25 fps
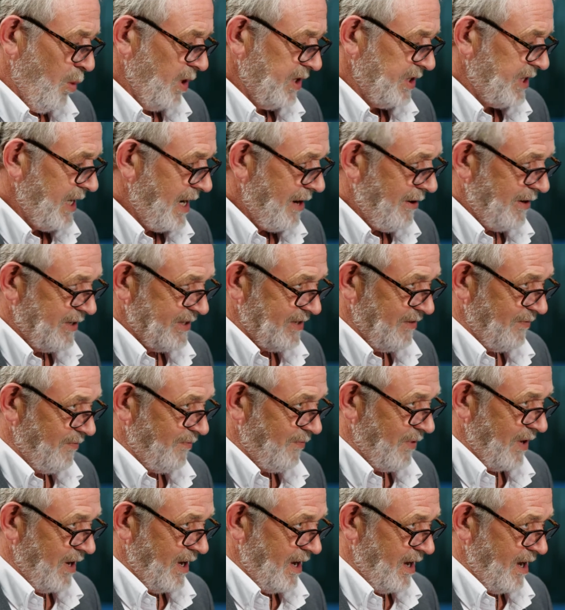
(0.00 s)
Which areas
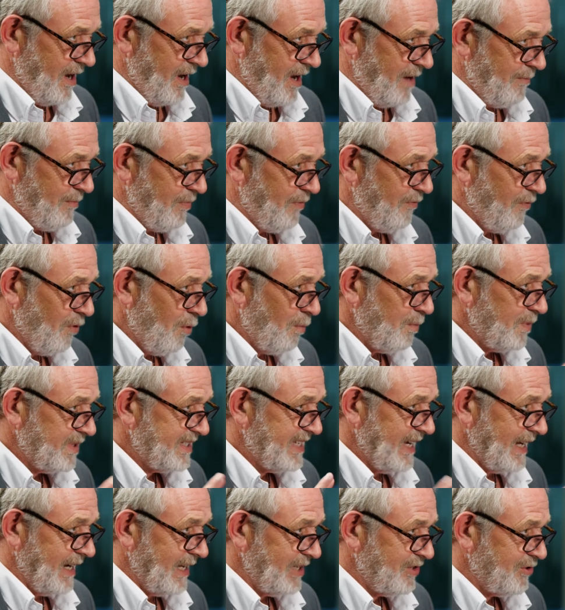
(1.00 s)
have uh, performed
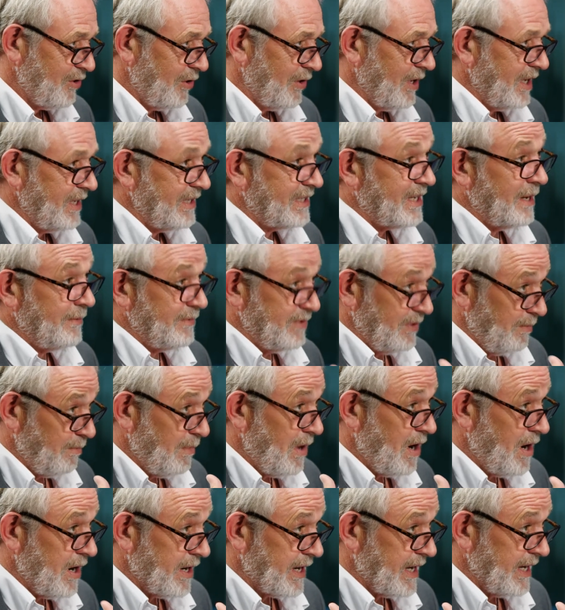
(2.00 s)
particularly strongly in terms of
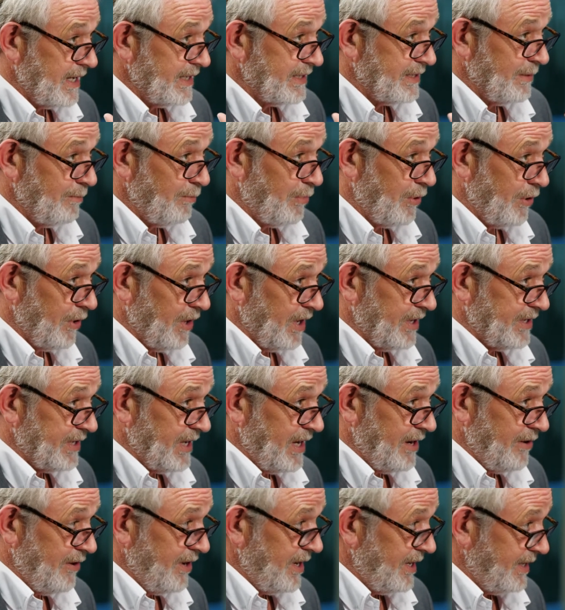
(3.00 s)
markets and
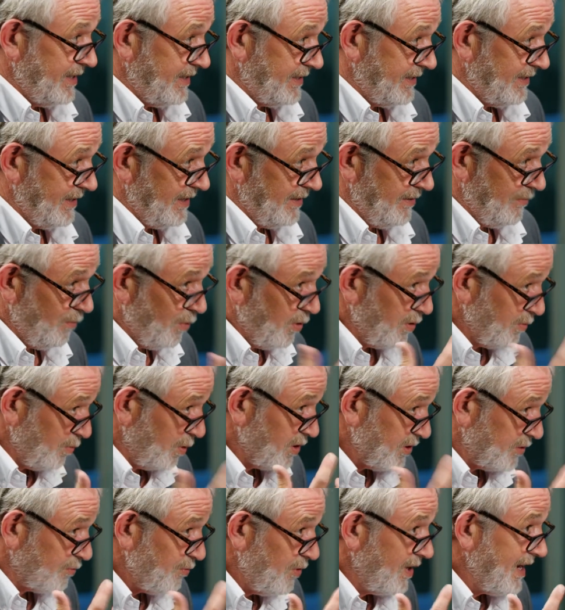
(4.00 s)
product areas? Uh, what,
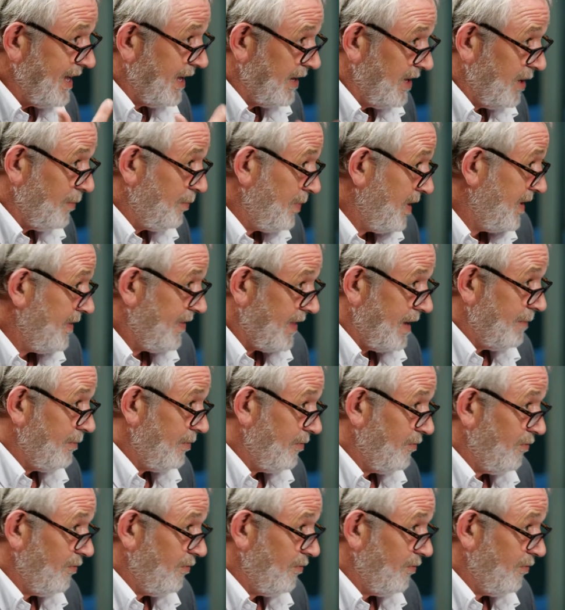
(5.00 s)
what's really underpinned that